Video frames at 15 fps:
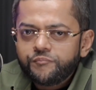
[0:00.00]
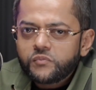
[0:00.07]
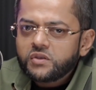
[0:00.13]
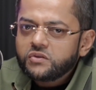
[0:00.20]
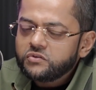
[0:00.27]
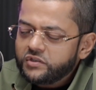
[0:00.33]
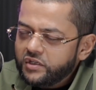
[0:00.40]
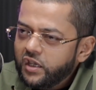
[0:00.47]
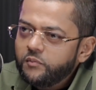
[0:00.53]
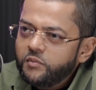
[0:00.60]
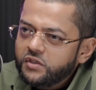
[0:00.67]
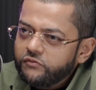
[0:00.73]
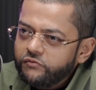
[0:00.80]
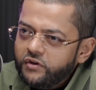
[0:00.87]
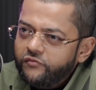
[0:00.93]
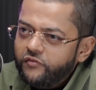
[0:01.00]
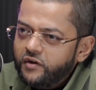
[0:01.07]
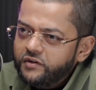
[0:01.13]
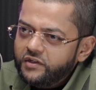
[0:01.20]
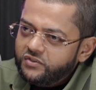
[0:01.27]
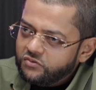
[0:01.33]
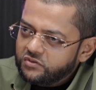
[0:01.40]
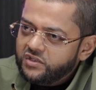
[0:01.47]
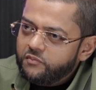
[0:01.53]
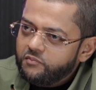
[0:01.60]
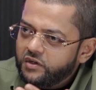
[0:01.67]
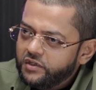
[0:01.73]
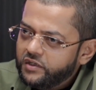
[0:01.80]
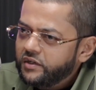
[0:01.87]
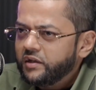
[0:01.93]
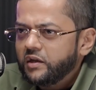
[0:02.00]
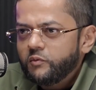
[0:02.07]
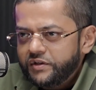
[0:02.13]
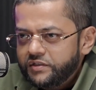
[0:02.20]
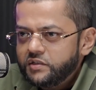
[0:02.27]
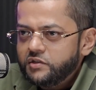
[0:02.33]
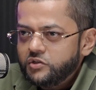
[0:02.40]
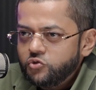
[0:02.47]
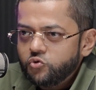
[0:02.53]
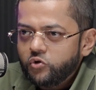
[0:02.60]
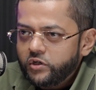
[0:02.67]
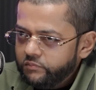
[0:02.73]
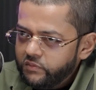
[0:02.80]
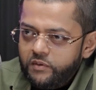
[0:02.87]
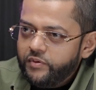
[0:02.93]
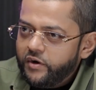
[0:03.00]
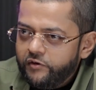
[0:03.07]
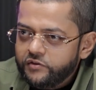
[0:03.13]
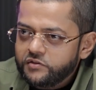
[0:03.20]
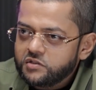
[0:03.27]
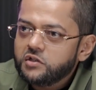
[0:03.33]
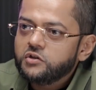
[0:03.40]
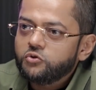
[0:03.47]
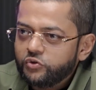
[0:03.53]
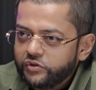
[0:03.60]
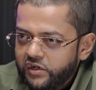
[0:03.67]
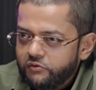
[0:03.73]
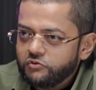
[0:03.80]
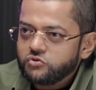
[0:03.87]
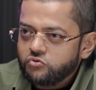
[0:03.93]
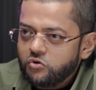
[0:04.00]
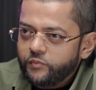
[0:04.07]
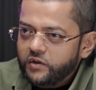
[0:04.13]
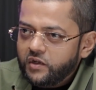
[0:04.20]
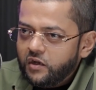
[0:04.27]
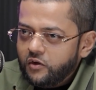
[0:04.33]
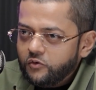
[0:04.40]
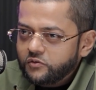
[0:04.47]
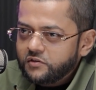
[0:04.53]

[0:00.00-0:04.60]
So they gave me the refund. I took that money and I went and enjoyed. My parents didn't know that I was dropping out.